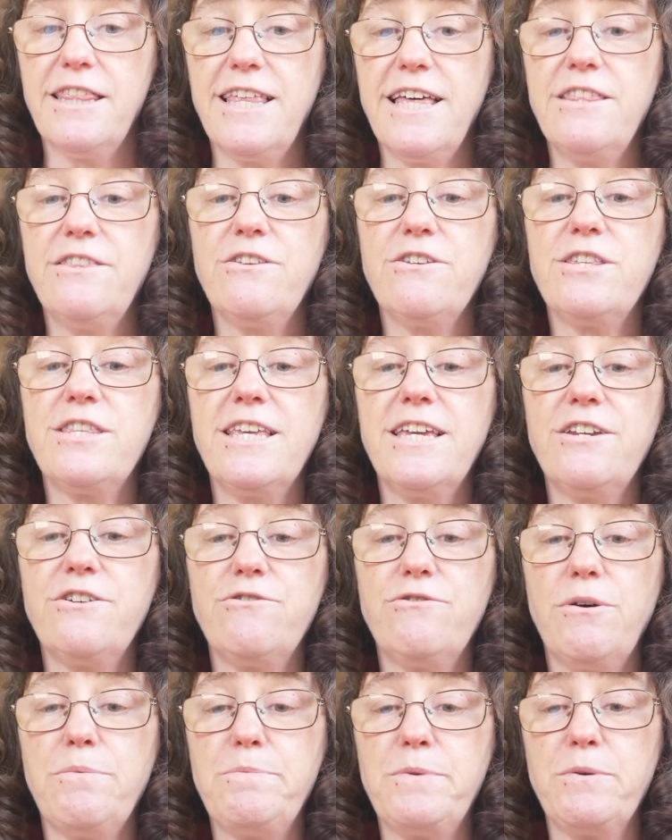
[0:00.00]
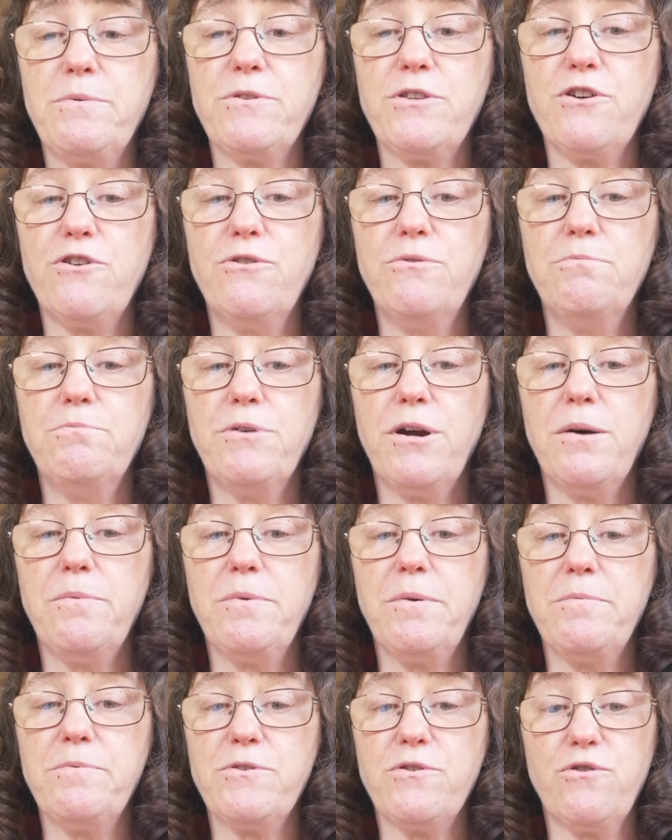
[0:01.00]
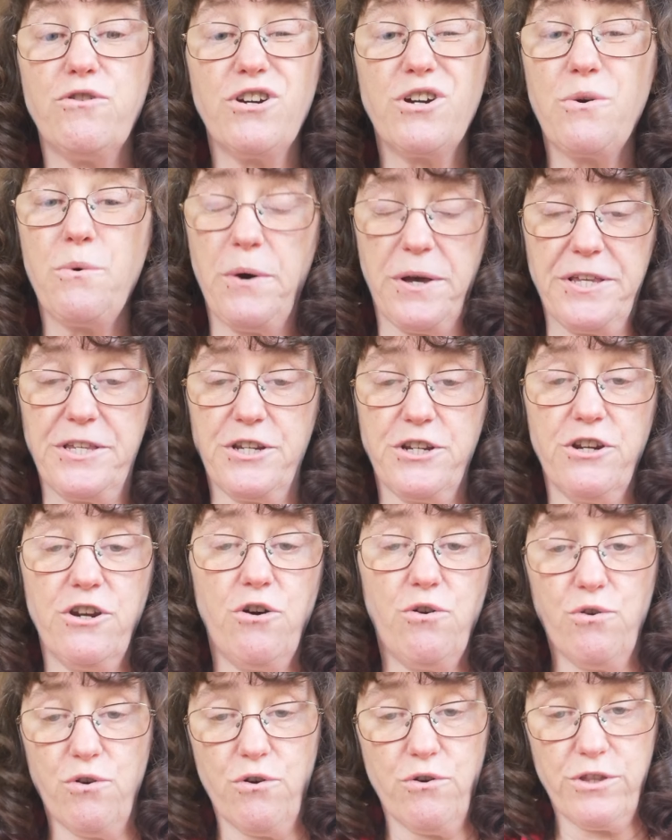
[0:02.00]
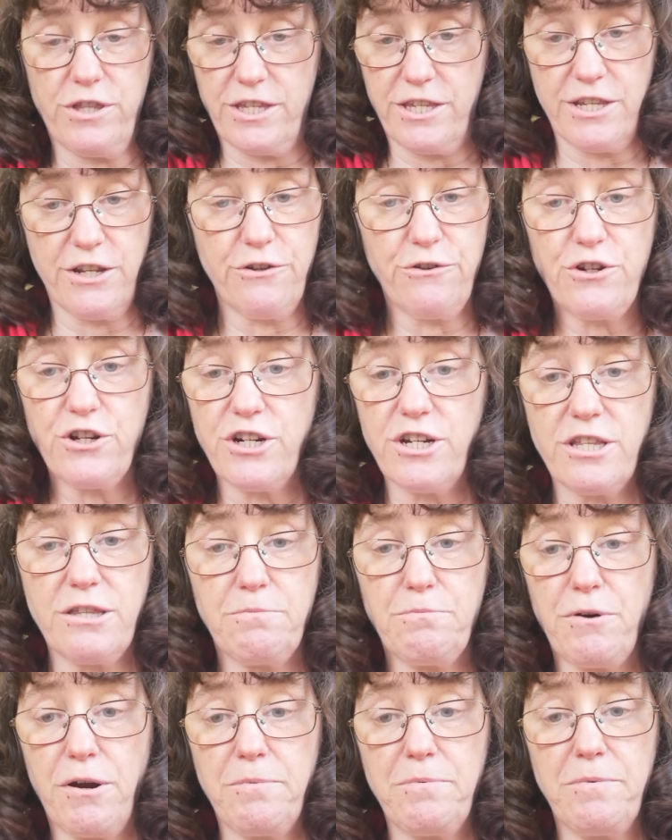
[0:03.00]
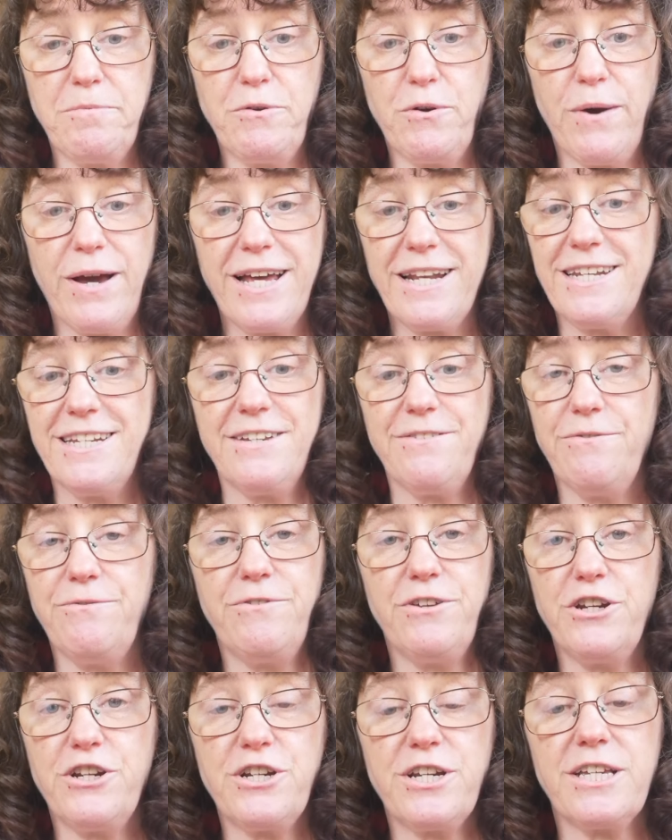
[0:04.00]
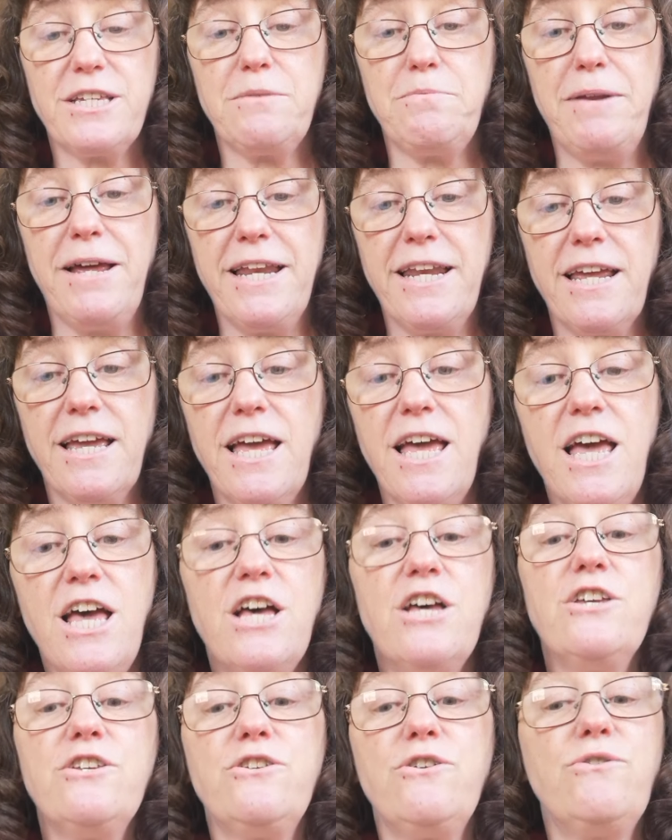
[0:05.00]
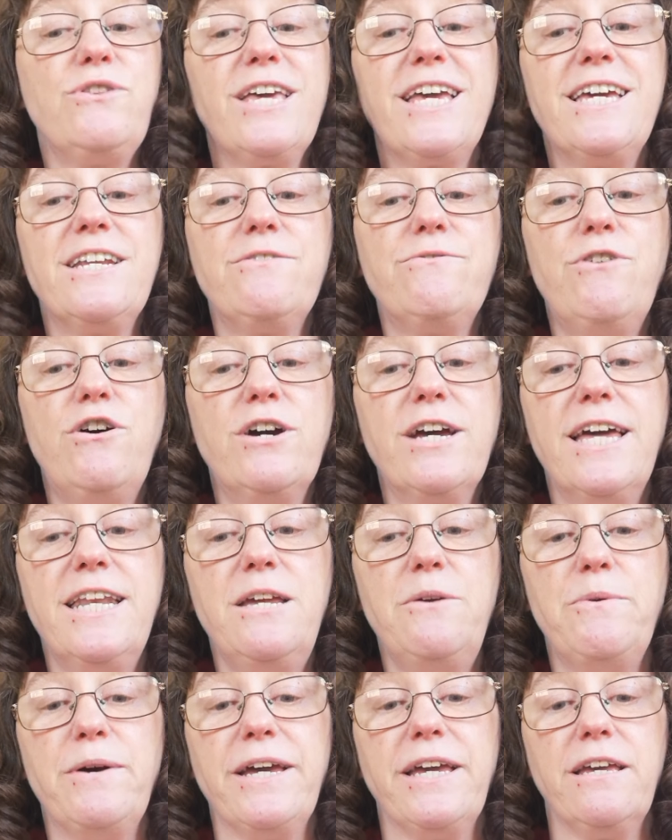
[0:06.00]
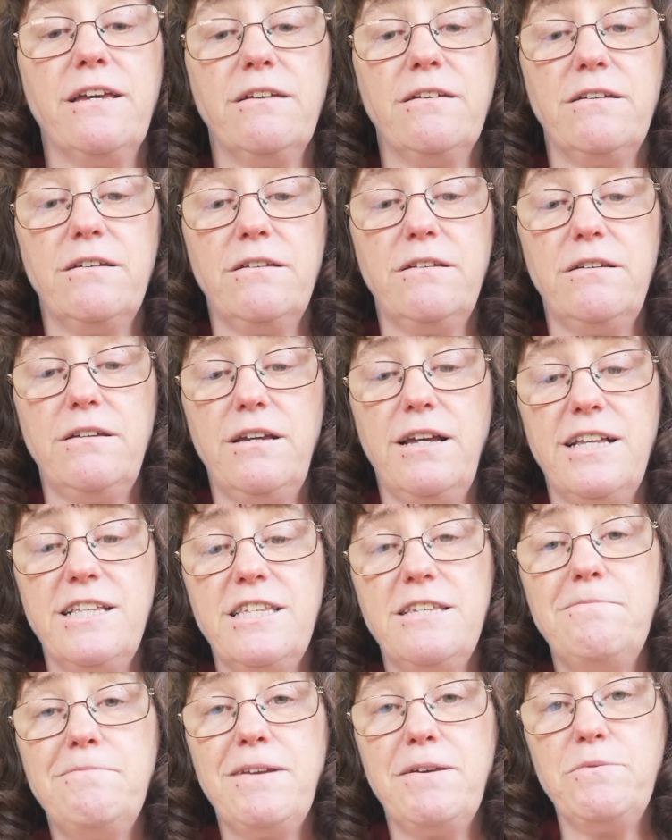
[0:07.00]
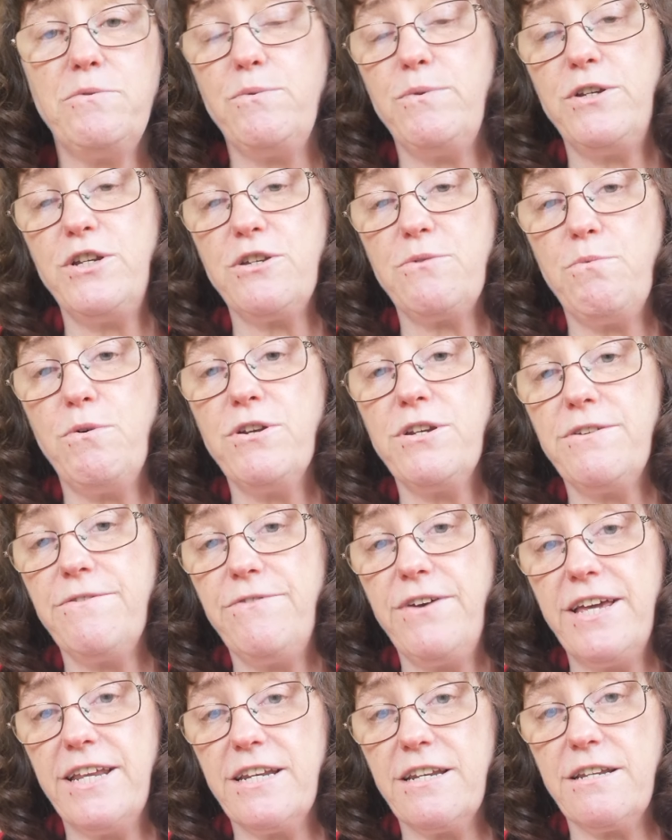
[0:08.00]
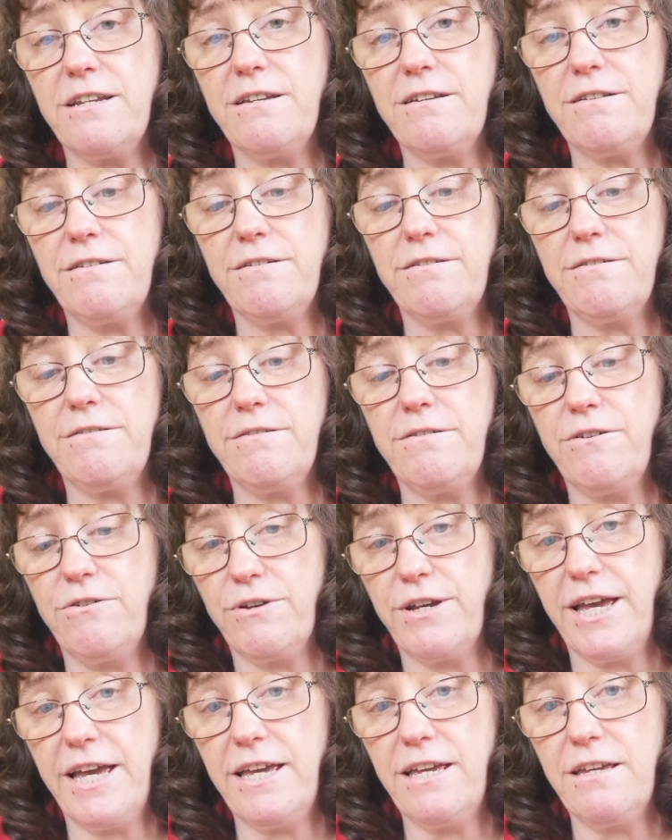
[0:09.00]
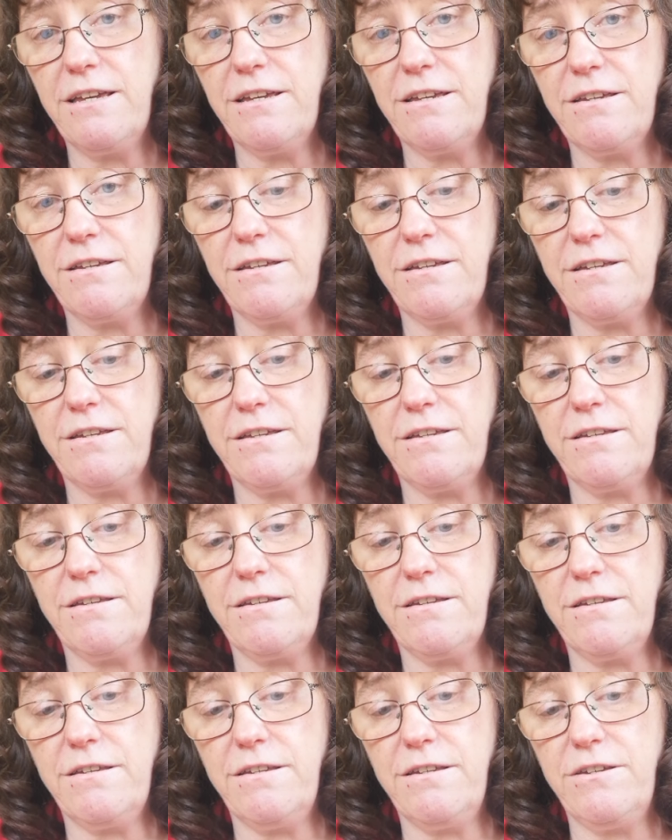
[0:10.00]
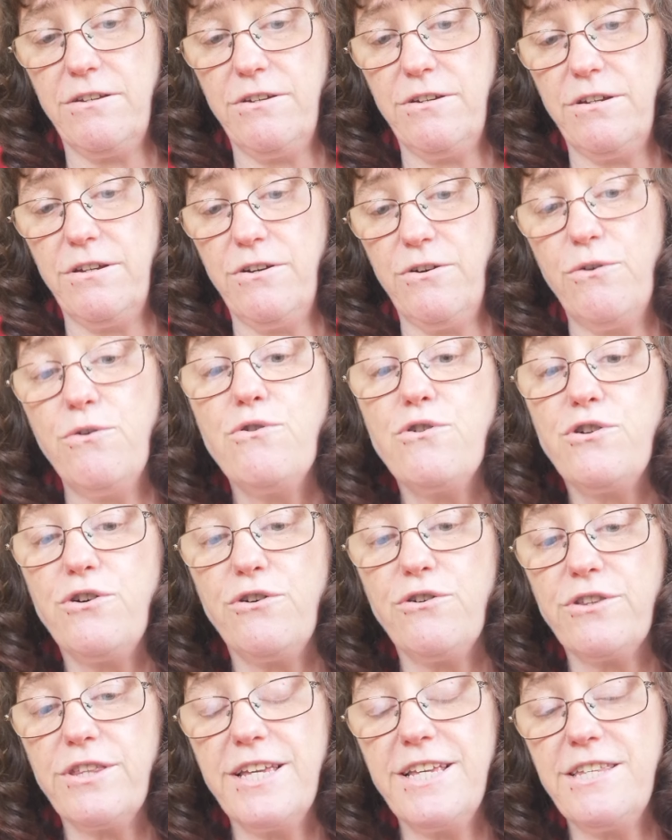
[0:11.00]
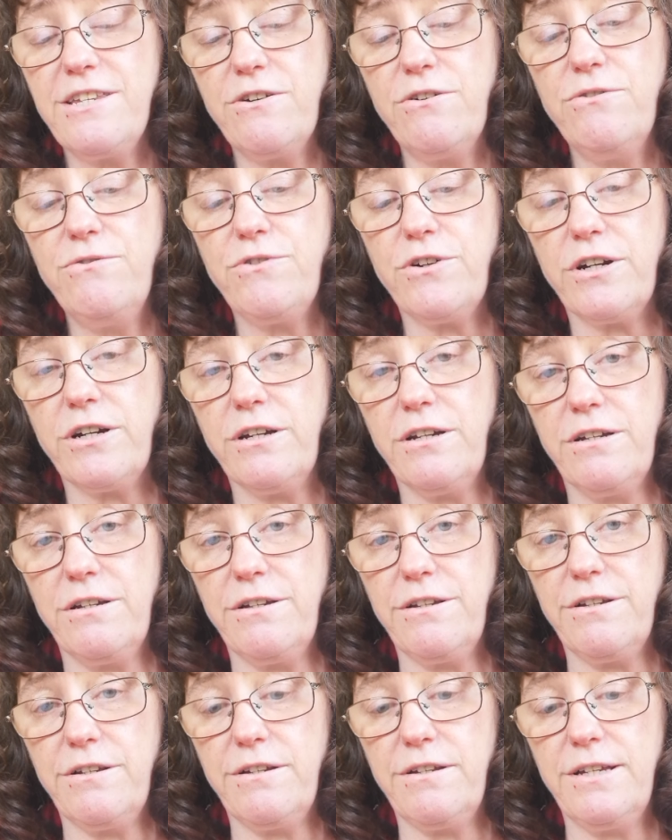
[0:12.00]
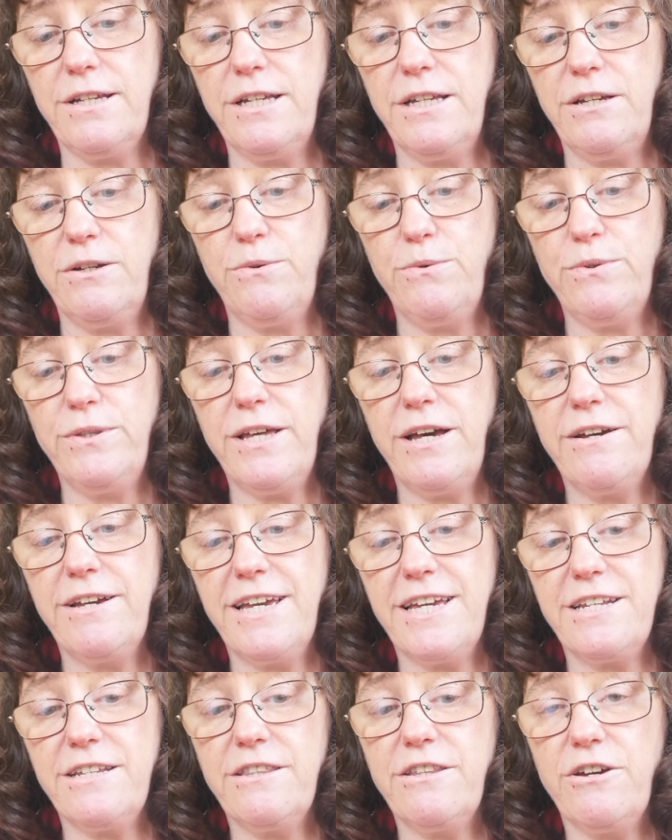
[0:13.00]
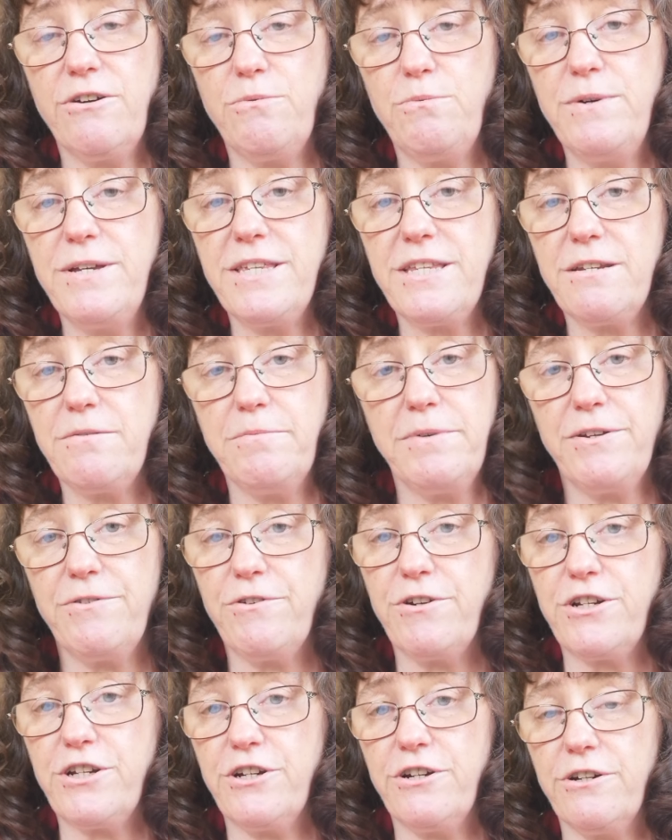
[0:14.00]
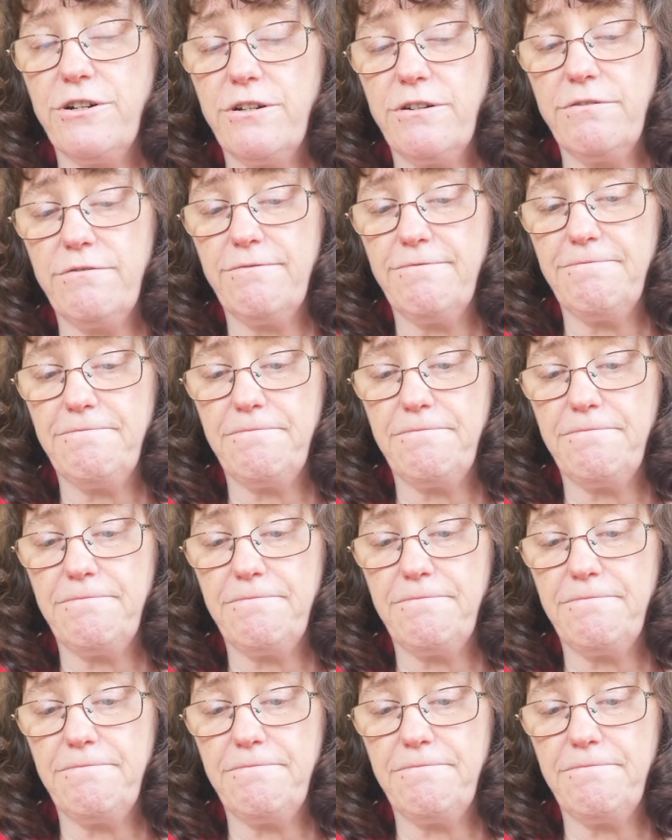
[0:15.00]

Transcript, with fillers: Then there's the interrupting with their own problems or question or the solution to the problem you hadn't even finished explaining. So they get it wrong anyway. And sometimes we just want to bend. Okay? Or talk things over without getting their wisdom in return.